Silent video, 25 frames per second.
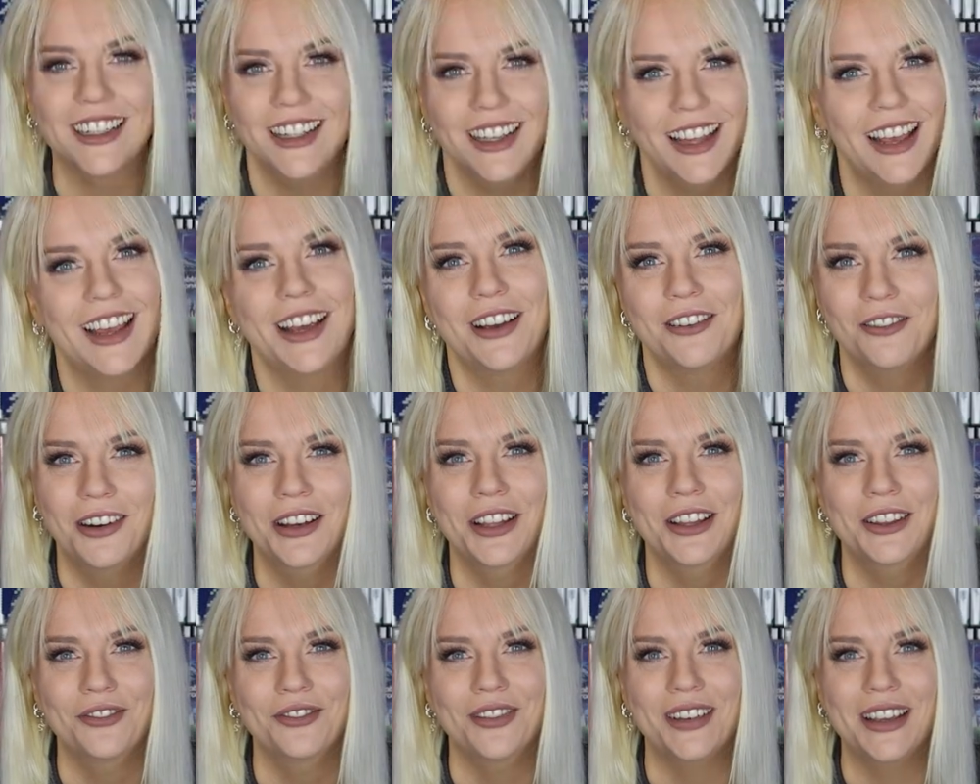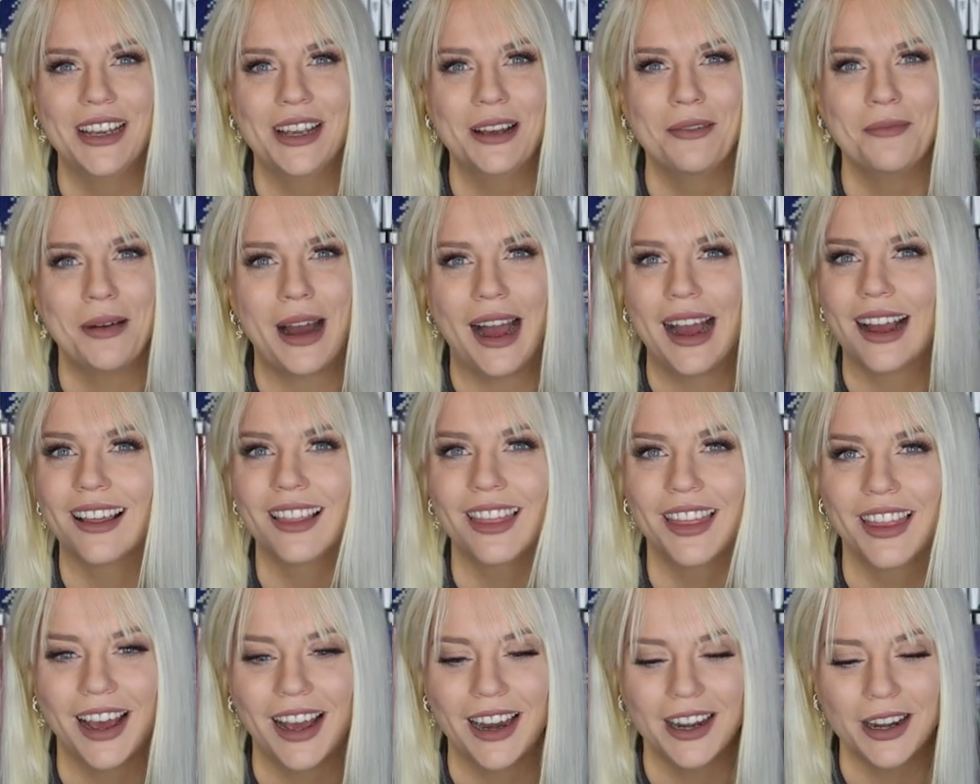click with me
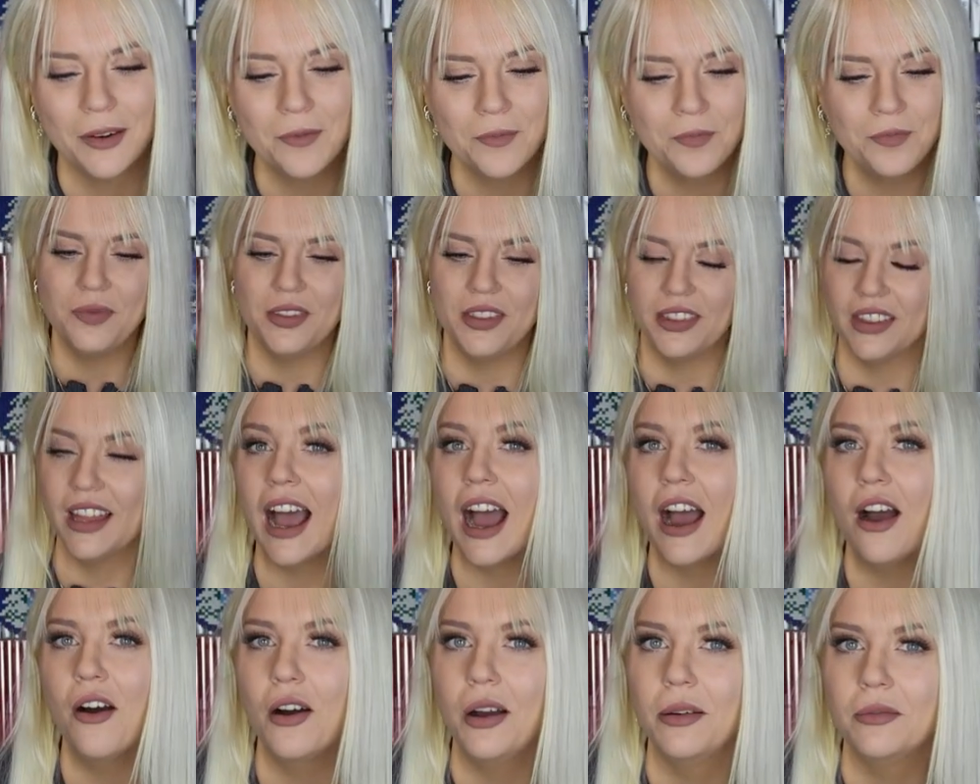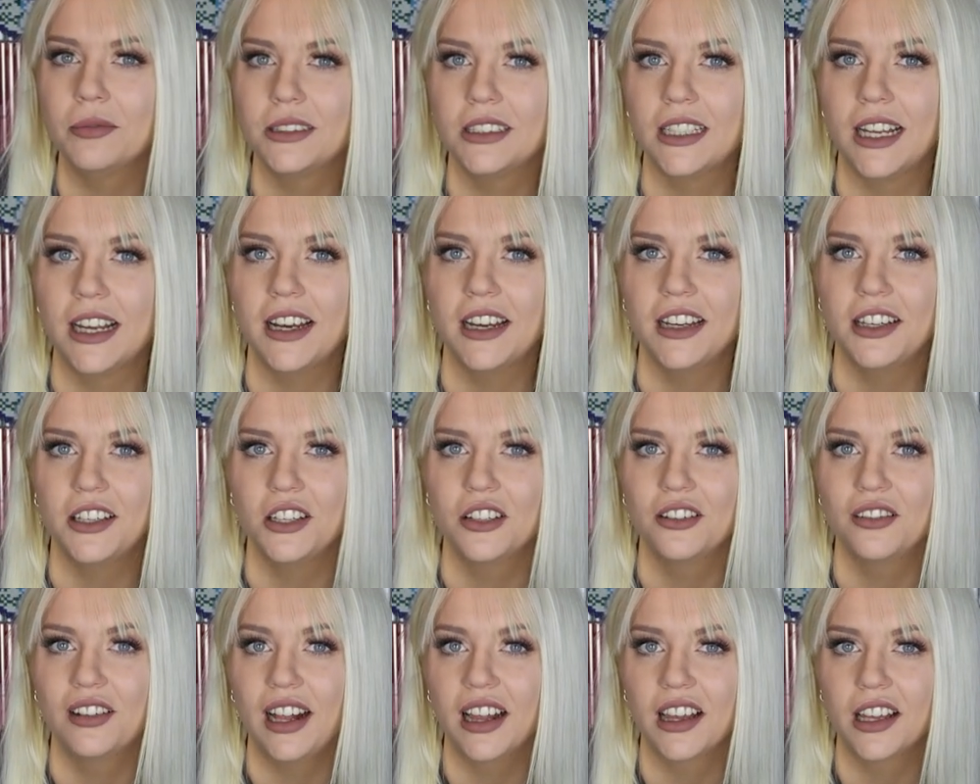back then. Now I'm saying
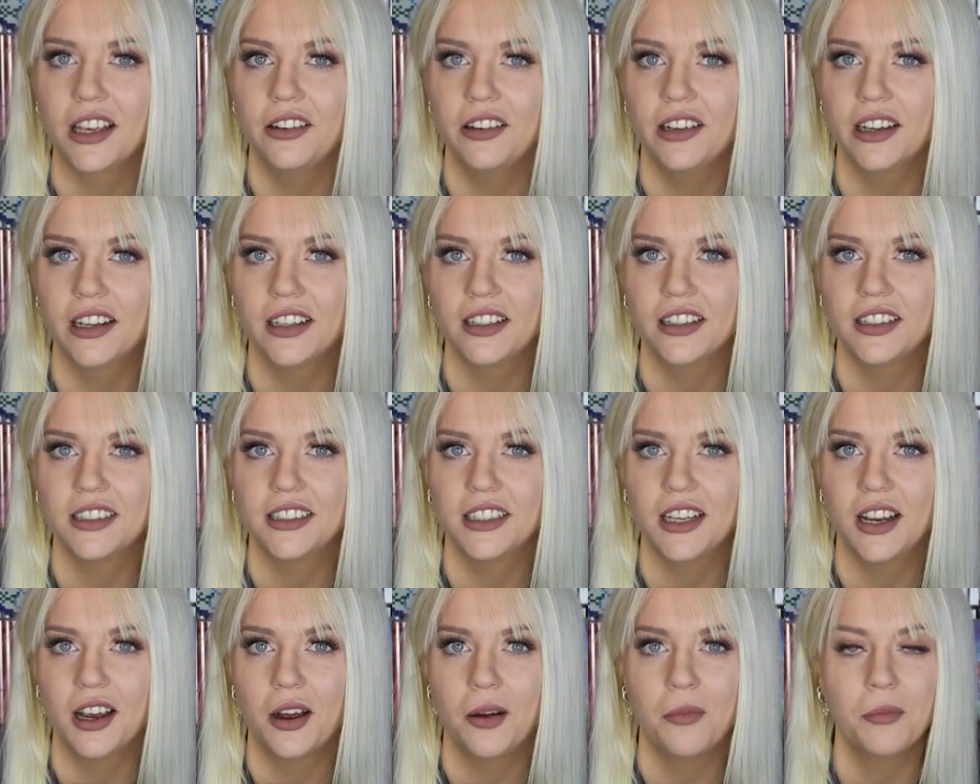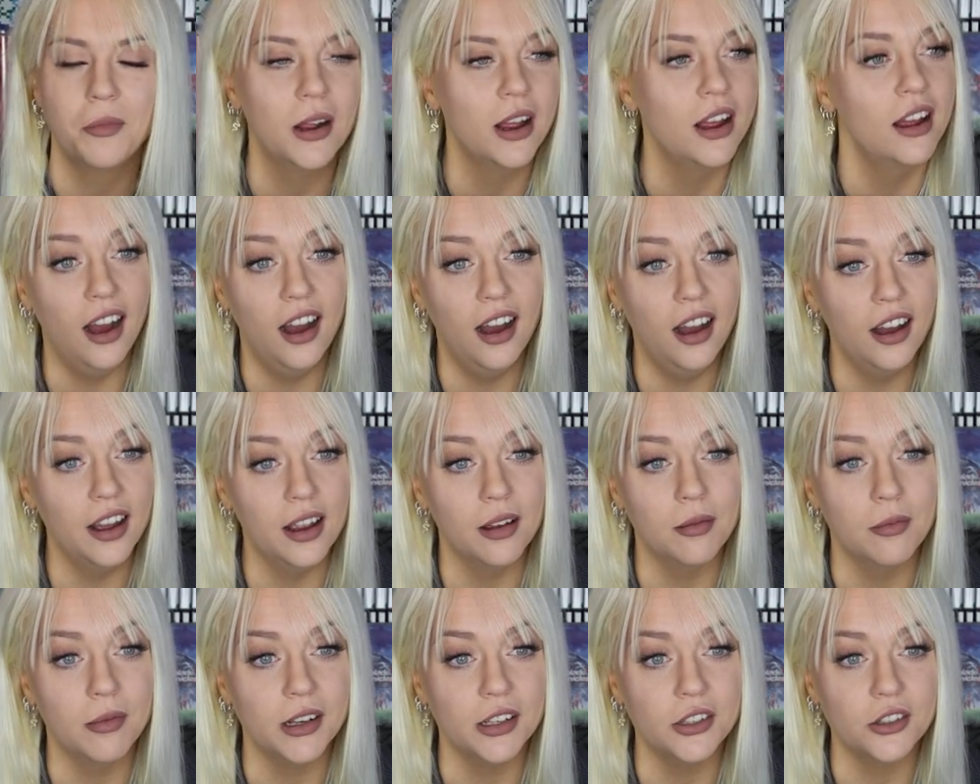you, Valkyrie Elysium, I
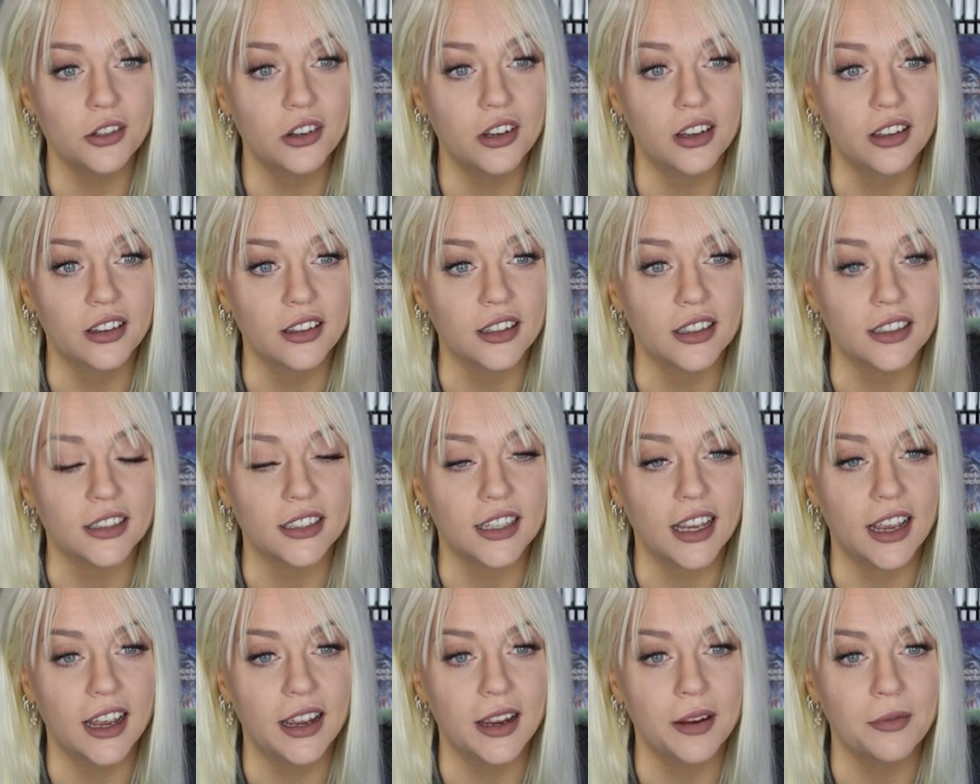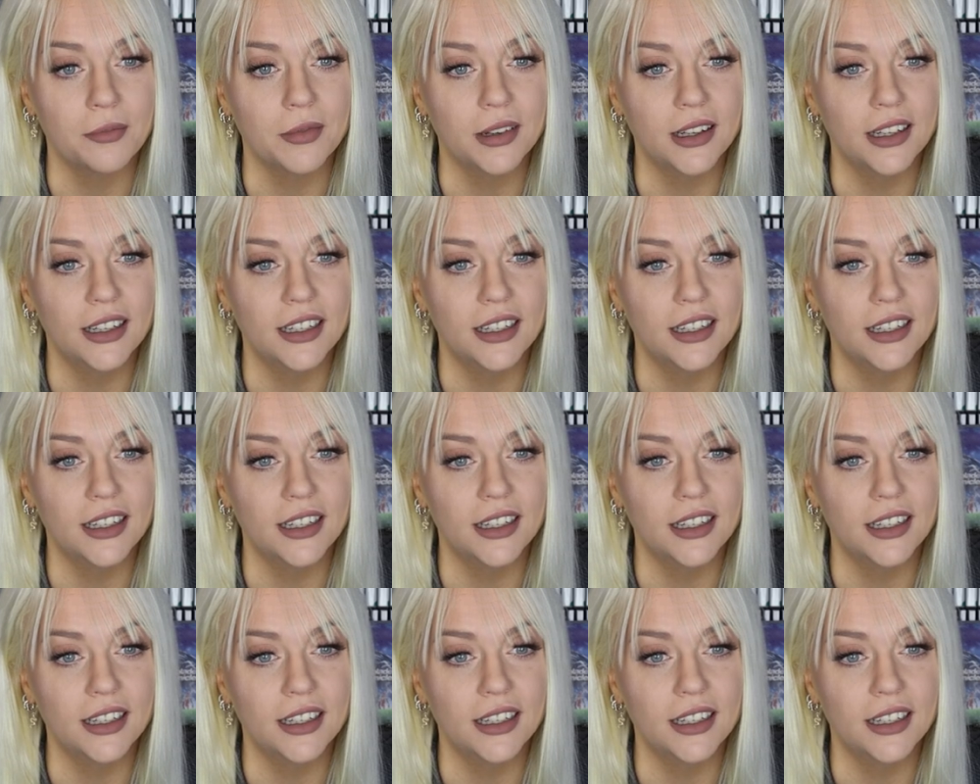am enjoying this game.